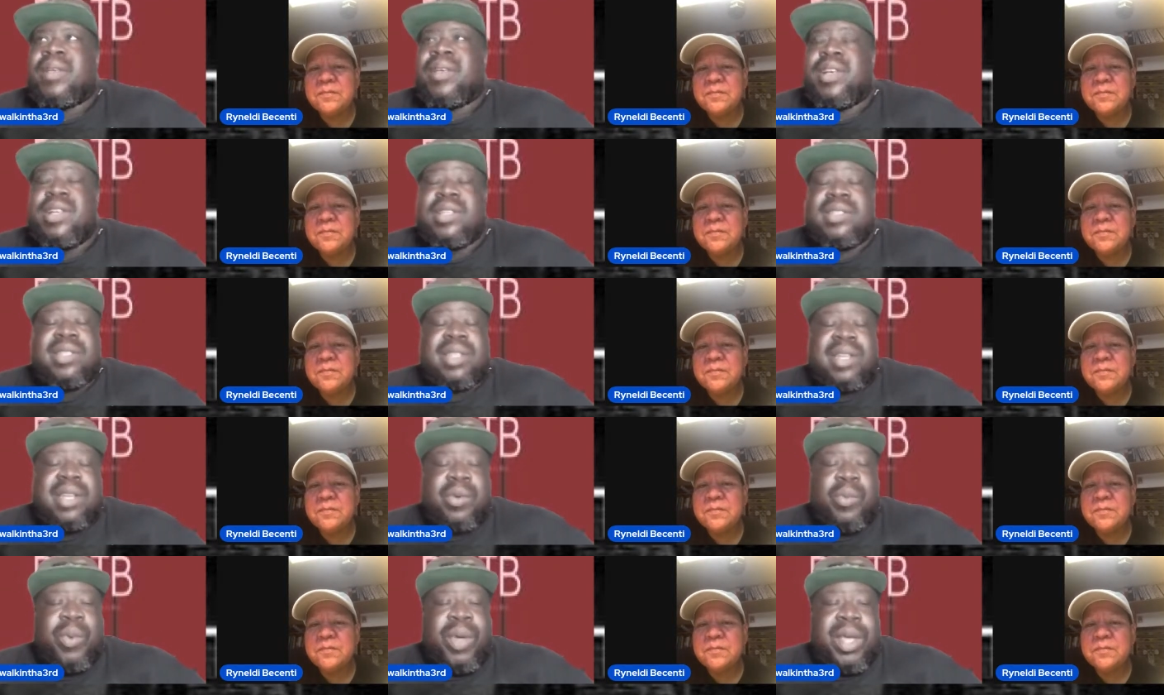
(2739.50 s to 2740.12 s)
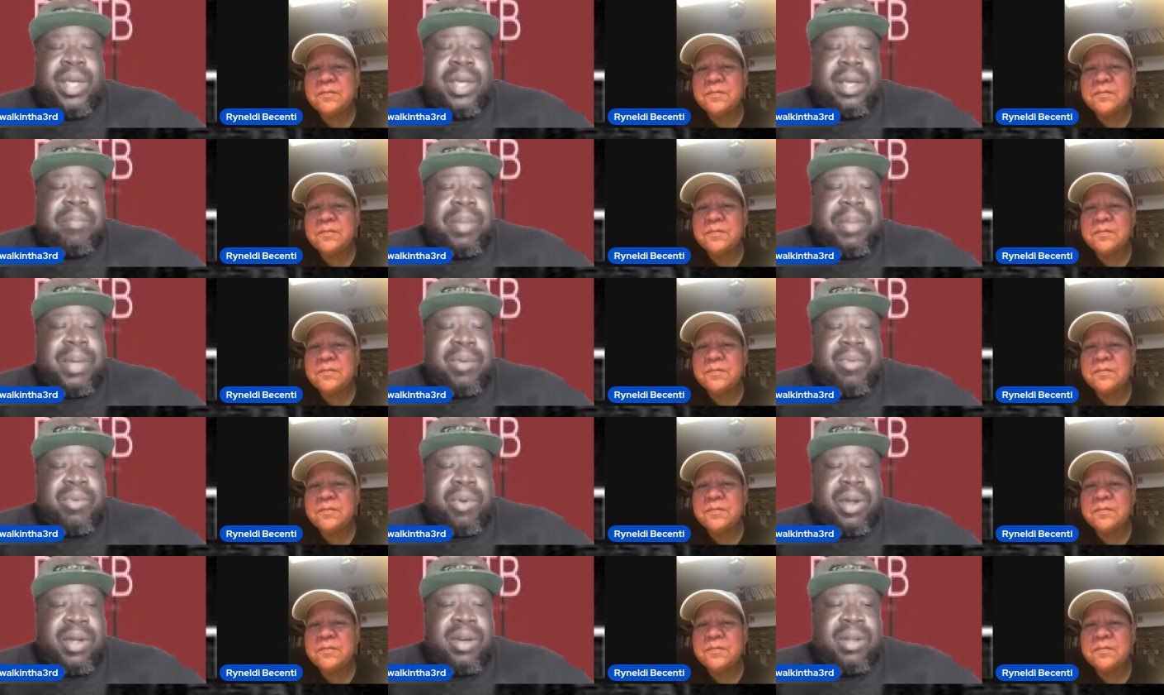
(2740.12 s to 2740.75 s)
Speaker 1: because we can
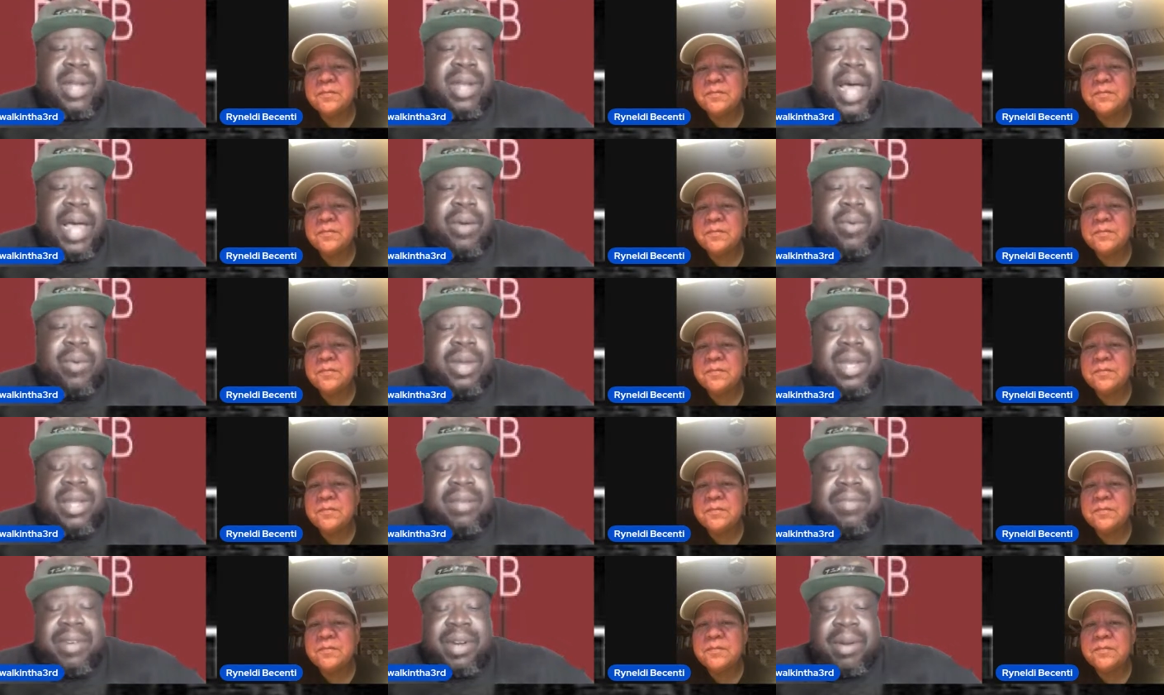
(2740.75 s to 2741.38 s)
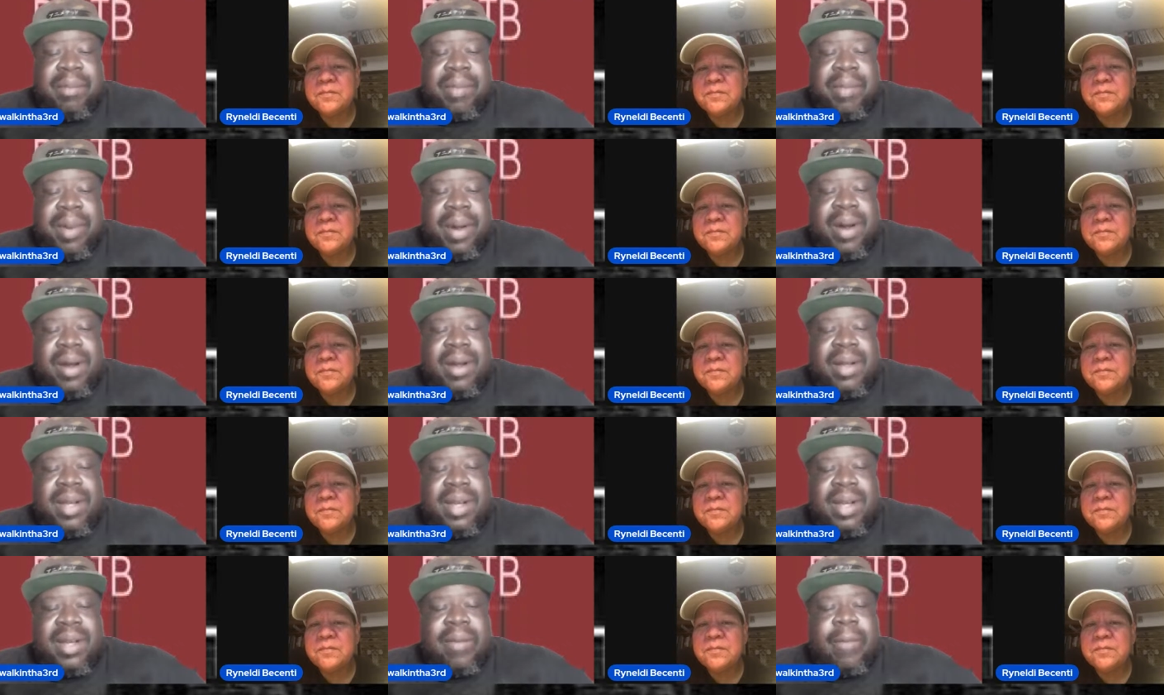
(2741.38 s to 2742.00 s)
be real, like we live in
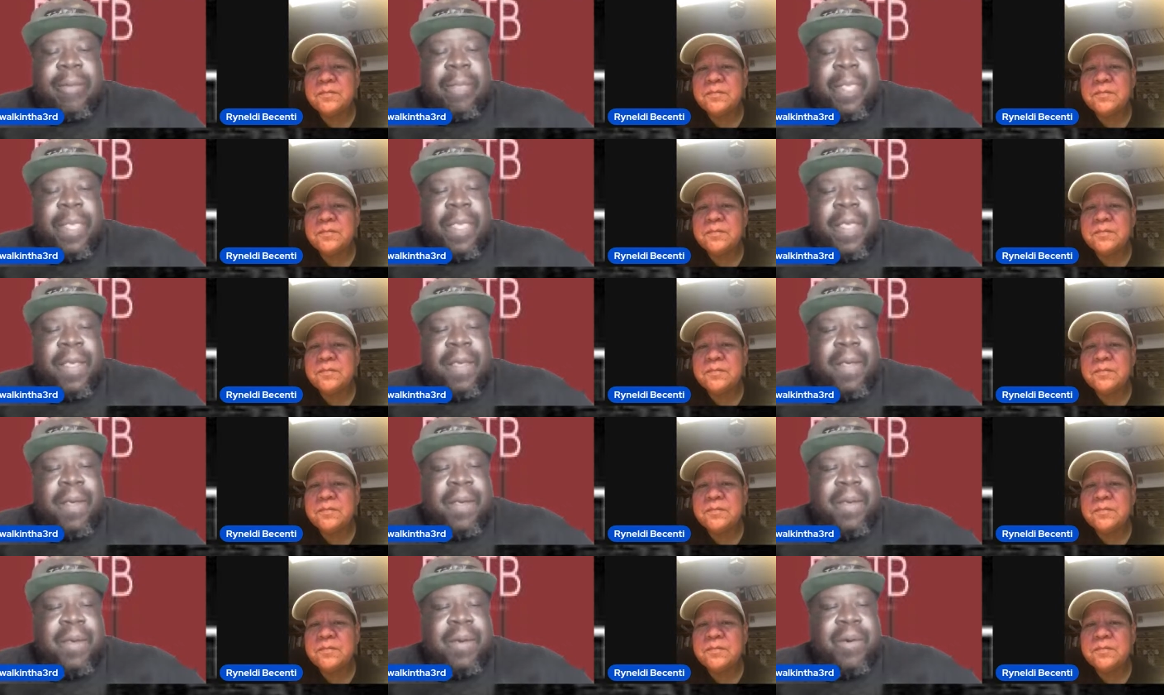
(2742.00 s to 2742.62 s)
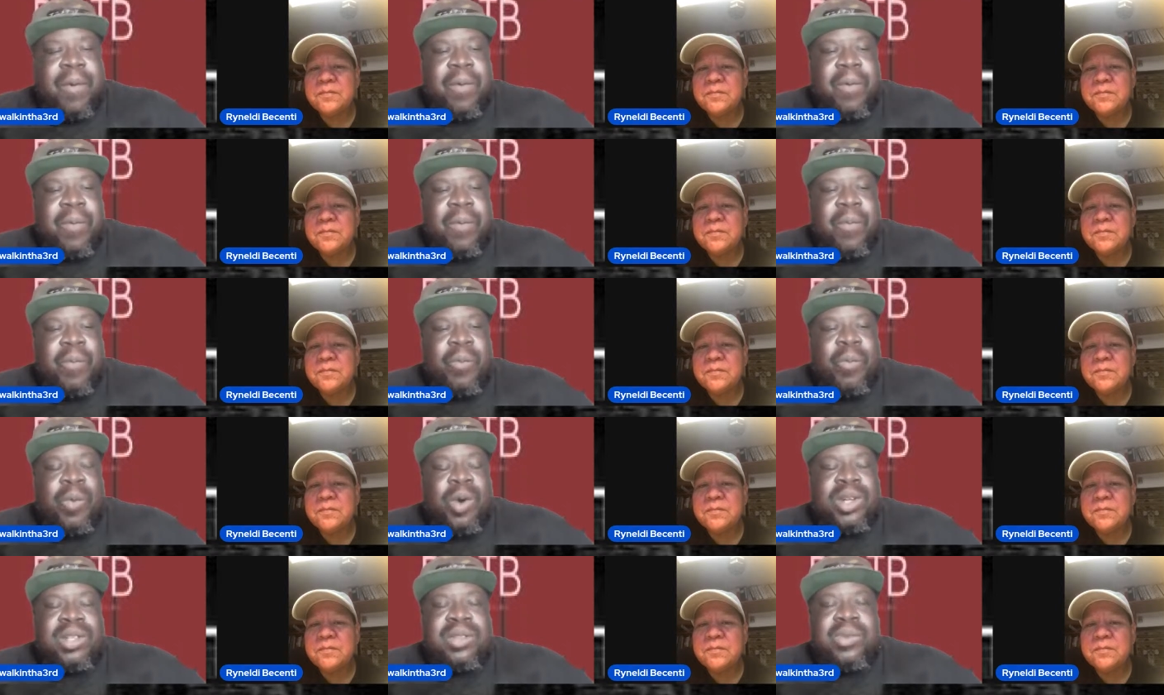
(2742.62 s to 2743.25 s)
America,
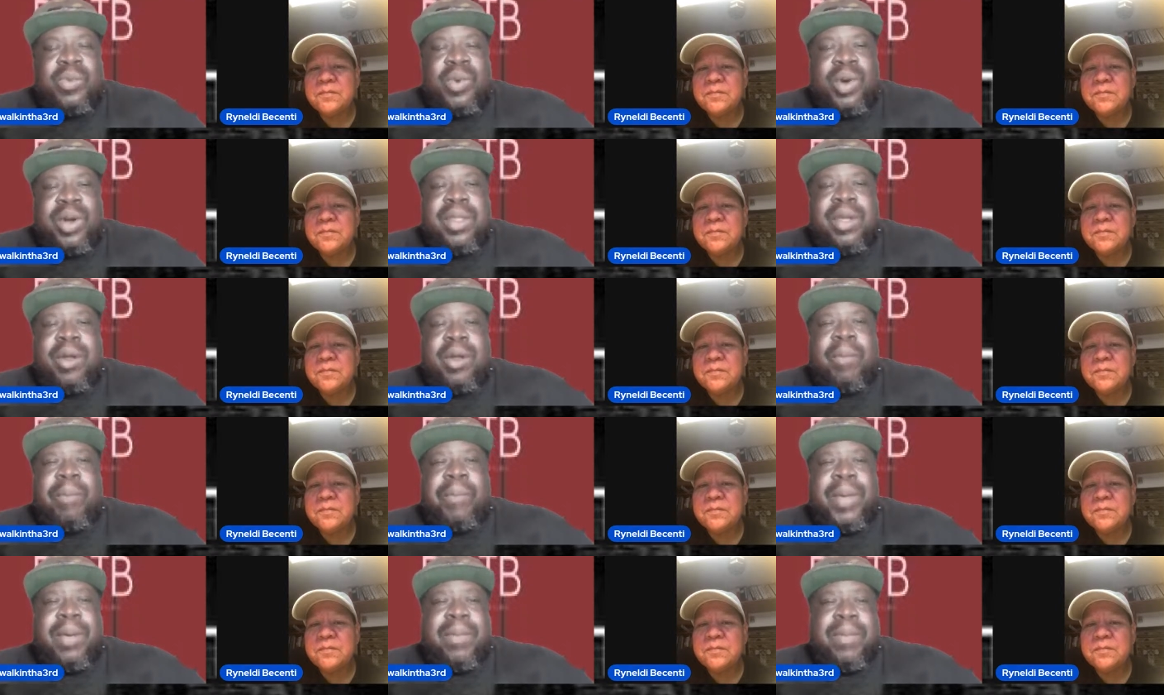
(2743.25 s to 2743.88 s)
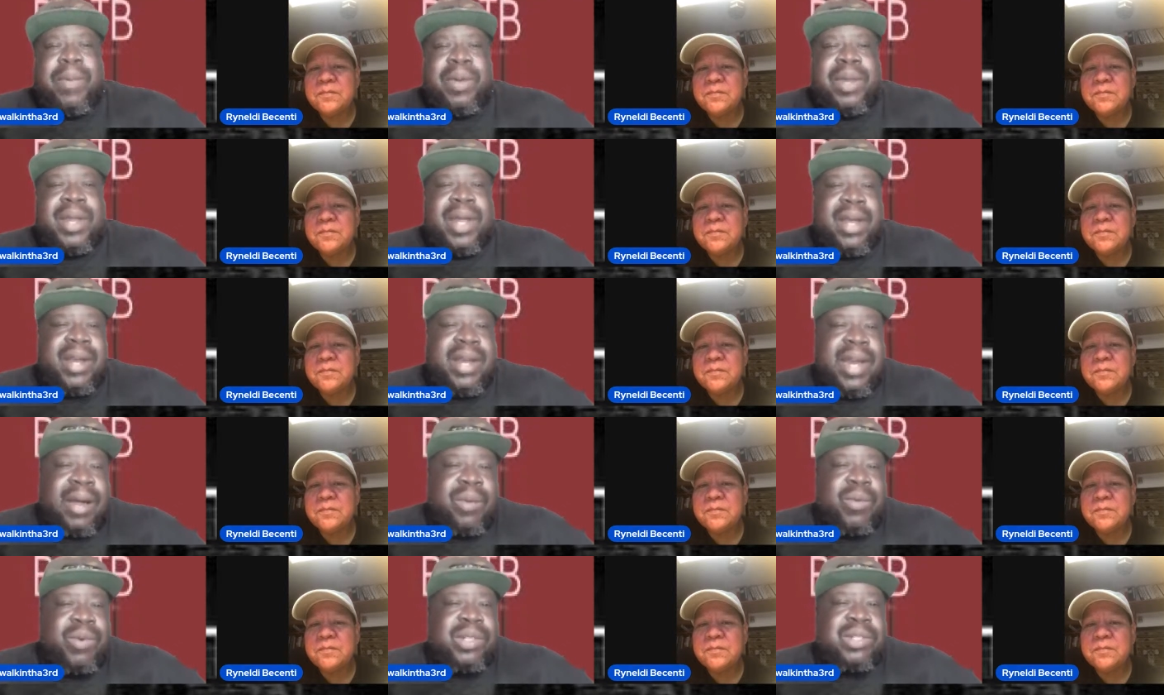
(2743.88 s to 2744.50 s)
were there people
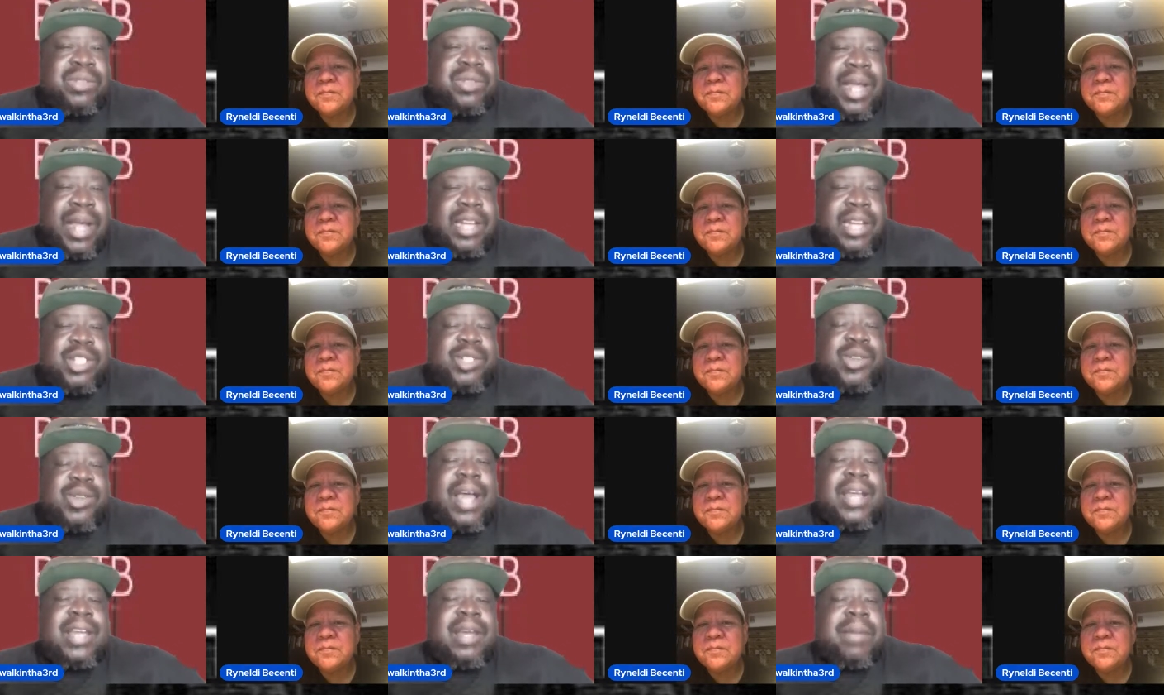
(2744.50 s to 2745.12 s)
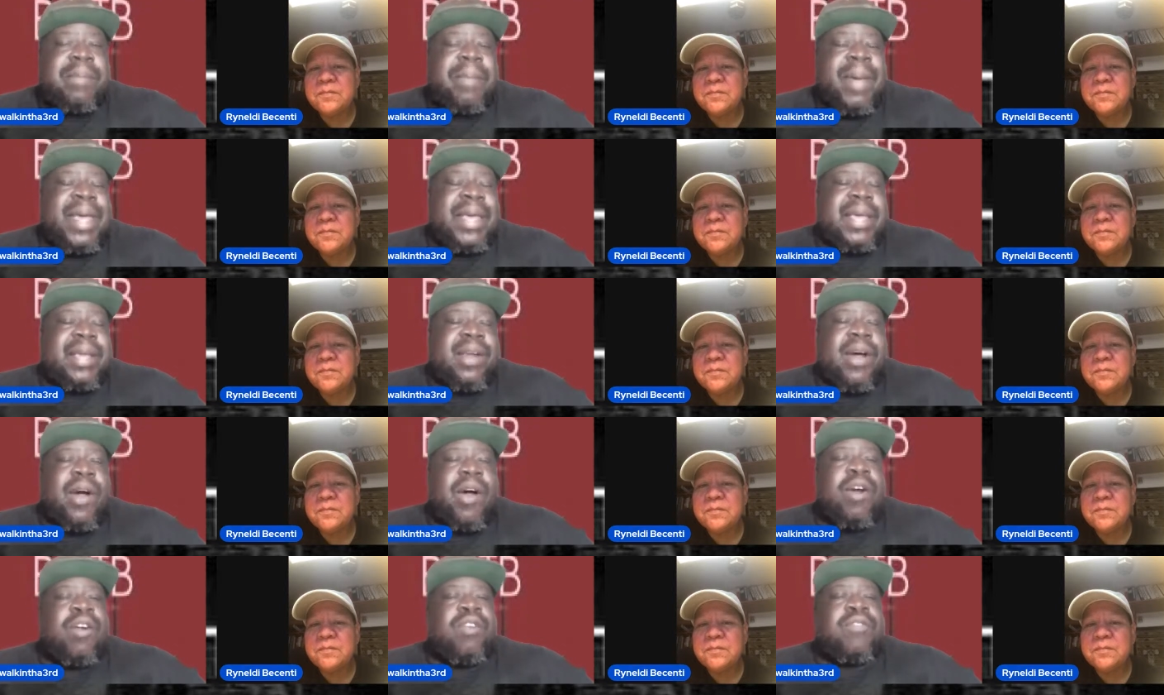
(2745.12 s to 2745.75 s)
there that tried to make it
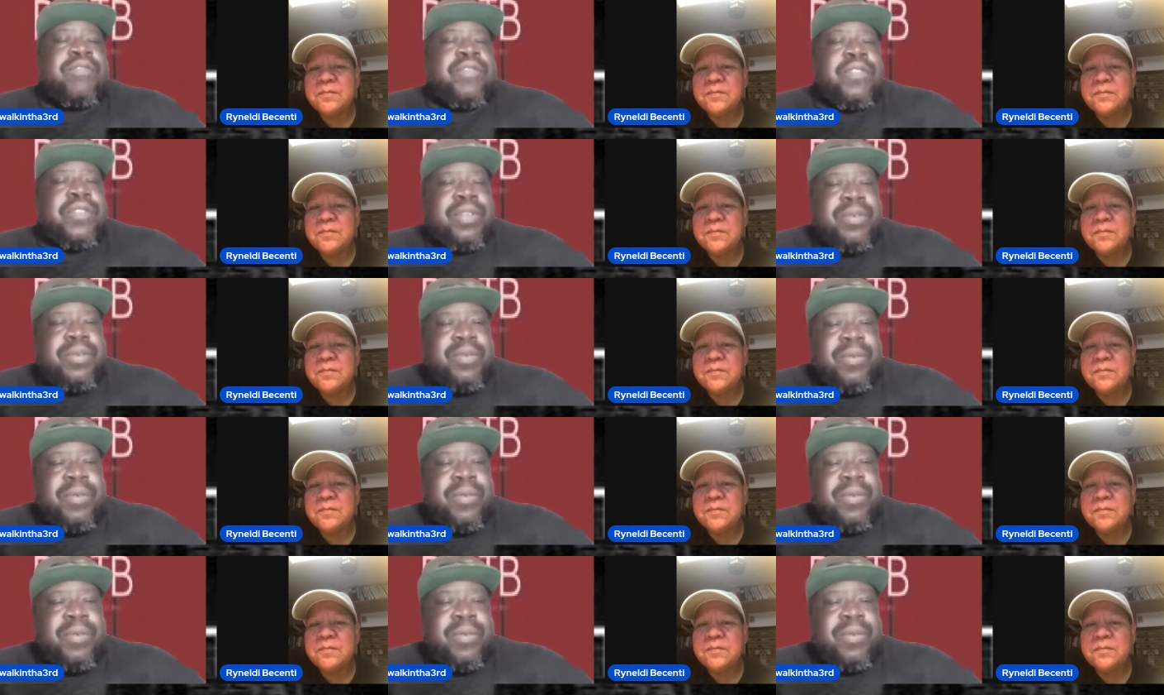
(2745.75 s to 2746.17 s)
hard for you?